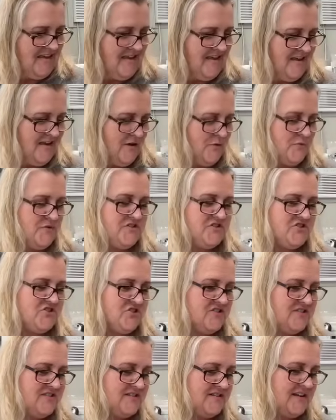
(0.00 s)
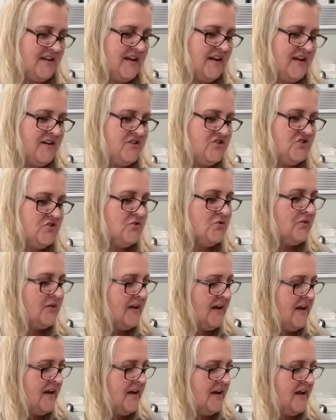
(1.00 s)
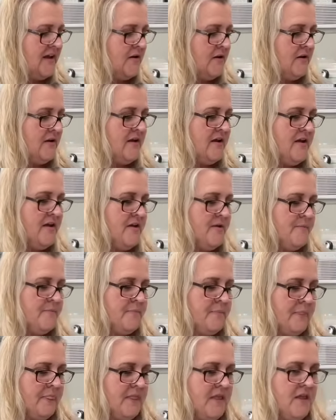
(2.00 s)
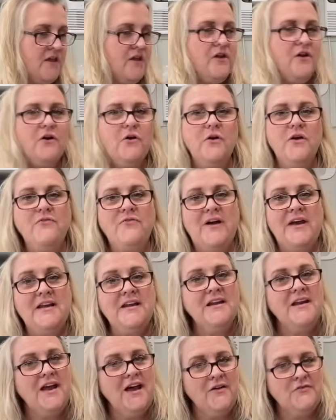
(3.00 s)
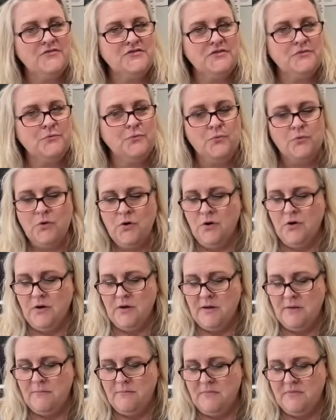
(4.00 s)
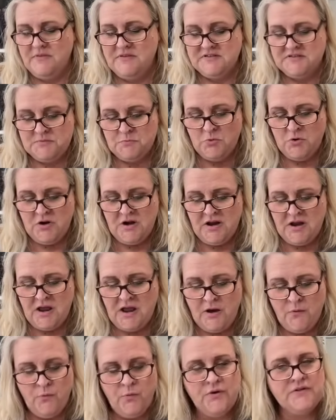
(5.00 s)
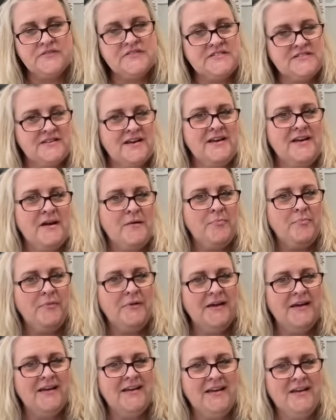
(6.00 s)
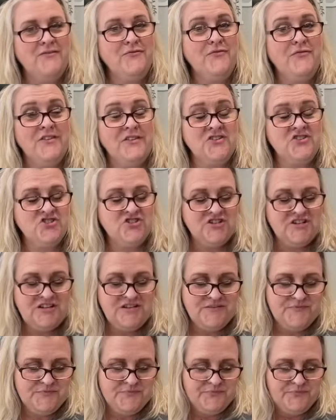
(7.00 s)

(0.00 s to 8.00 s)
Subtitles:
It was just getting too late. And, you know, if I didn't have to work this morning, I would have stayed up late and finished it.